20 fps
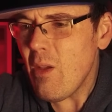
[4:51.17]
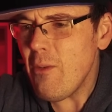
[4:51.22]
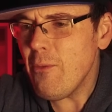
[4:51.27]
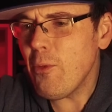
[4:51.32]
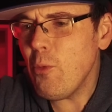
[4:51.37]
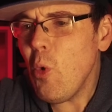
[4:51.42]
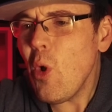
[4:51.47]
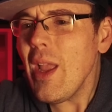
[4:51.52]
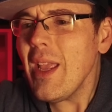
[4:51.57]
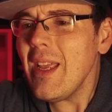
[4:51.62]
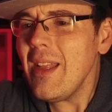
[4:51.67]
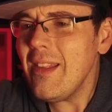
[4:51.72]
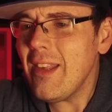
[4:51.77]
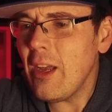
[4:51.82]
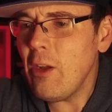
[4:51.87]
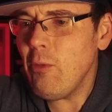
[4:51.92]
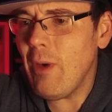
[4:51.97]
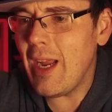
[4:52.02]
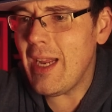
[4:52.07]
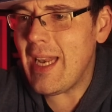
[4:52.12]
from what I can
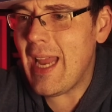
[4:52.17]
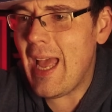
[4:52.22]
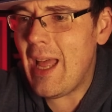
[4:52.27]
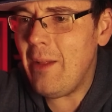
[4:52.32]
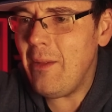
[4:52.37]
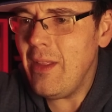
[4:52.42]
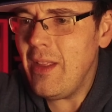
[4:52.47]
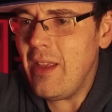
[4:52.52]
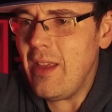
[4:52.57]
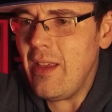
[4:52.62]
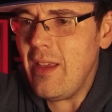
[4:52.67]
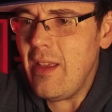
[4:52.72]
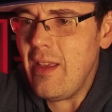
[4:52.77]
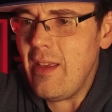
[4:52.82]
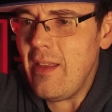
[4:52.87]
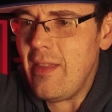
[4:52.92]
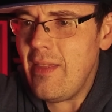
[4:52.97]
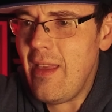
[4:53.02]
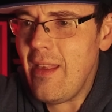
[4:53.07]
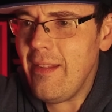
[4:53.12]
tell right now,
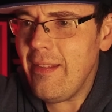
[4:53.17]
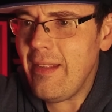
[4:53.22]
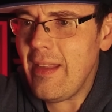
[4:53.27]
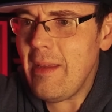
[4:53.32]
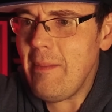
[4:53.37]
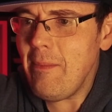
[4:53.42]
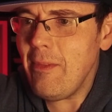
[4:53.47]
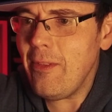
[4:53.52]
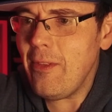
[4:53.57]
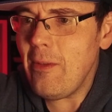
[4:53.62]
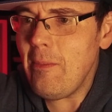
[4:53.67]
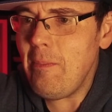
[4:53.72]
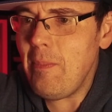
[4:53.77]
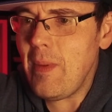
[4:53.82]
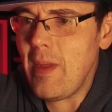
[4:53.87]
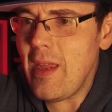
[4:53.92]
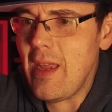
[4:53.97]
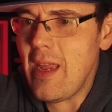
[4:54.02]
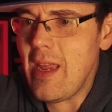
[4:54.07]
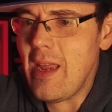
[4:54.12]
this seems to
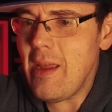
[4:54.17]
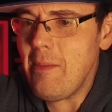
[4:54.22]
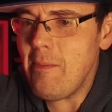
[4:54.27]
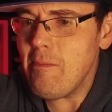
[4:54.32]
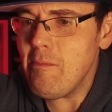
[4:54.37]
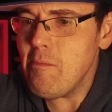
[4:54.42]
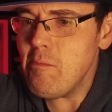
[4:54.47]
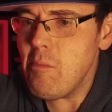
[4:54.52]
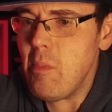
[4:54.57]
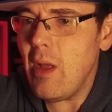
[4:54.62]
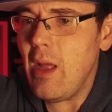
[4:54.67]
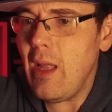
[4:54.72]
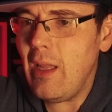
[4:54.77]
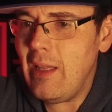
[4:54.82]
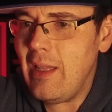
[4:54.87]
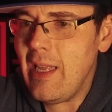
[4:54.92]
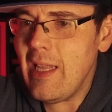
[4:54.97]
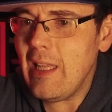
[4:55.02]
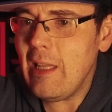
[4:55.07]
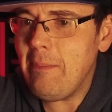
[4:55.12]
be a
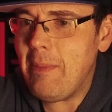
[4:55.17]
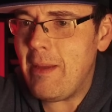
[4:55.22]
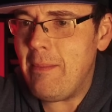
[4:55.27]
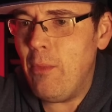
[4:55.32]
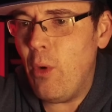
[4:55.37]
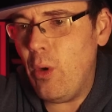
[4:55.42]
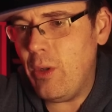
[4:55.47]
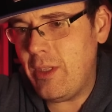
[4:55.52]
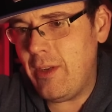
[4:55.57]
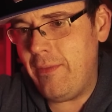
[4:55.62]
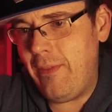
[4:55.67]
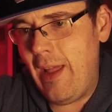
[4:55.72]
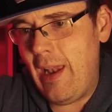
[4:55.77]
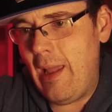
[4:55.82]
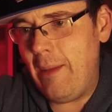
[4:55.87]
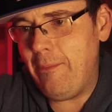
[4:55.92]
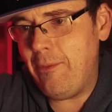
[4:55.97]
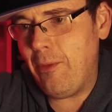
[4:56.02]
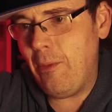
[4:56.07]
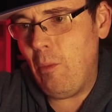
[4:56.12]
little bit more
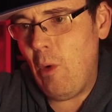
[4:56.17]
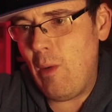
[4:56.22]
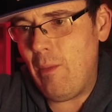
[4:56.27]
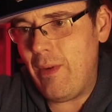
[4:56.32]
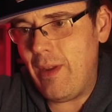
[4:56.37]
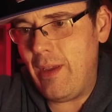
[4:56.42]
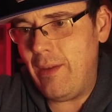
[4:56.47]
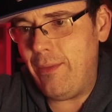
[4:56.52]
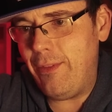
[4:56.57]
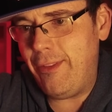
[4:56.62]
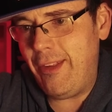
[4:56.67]
developed from what we have